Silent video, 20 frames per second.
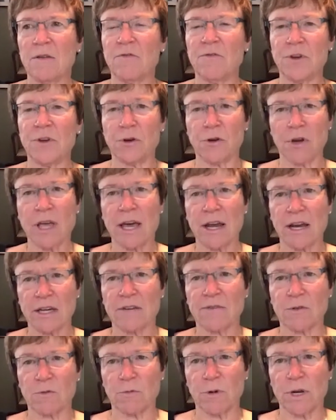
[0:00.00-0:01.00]
figuring out a
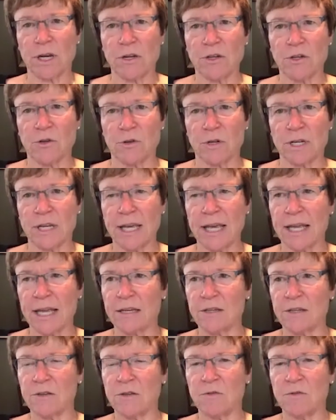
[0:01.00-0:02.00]
different way to do it.
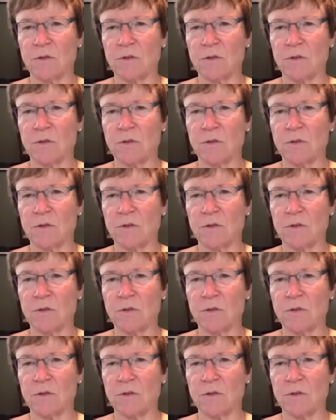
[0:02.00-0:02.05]
And